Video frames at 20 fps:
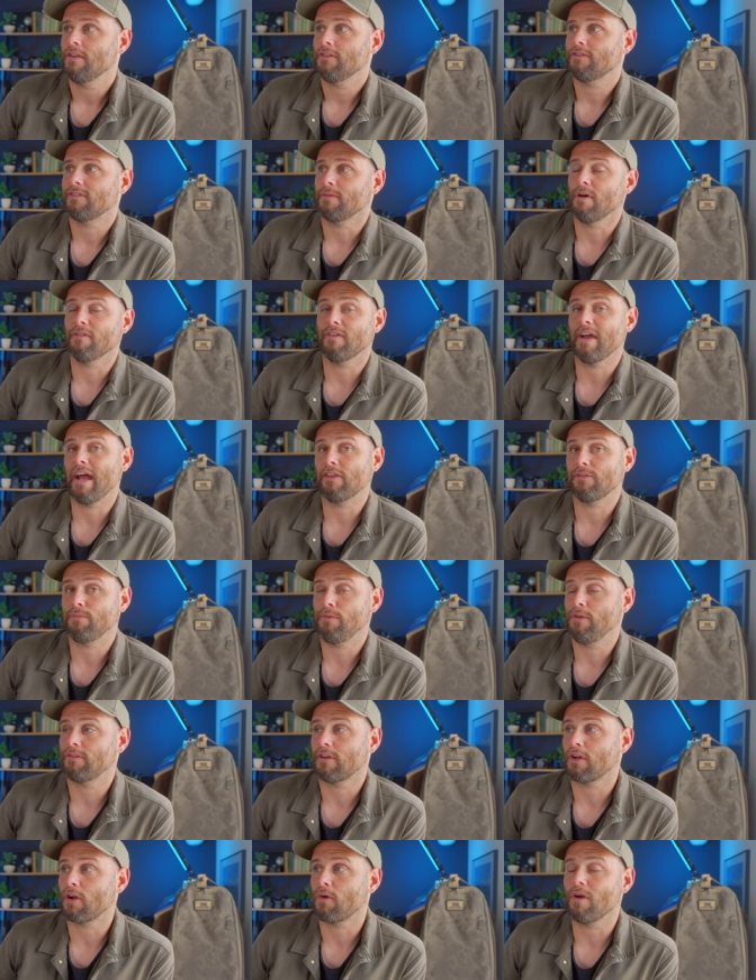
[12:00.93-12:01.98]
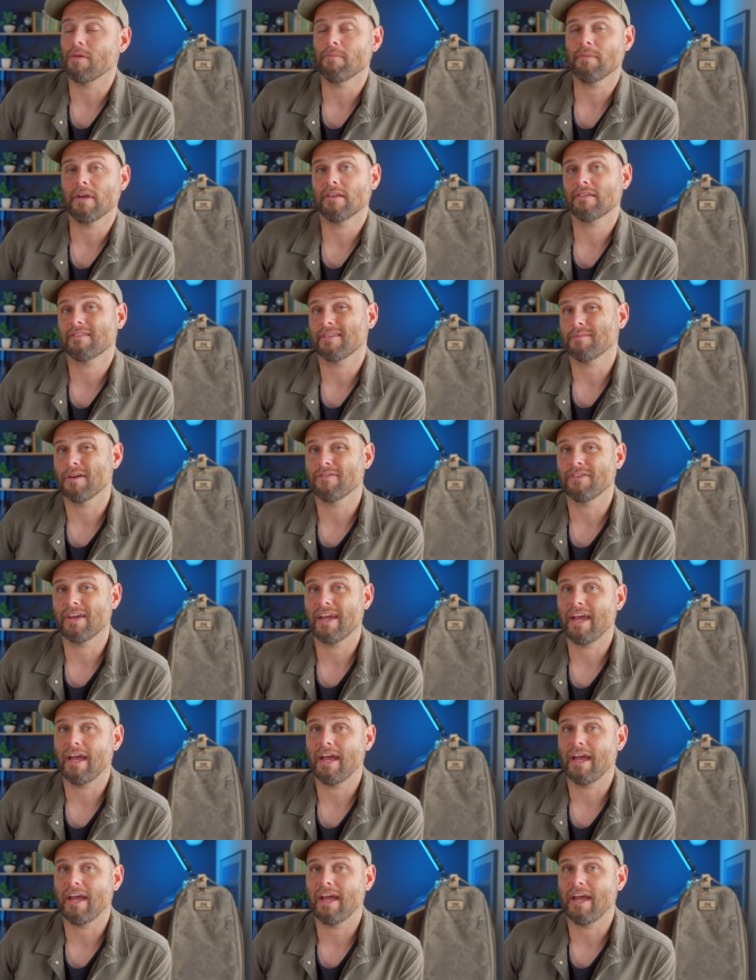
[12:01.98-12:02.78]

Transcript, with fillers: some of it has music equipment, some of it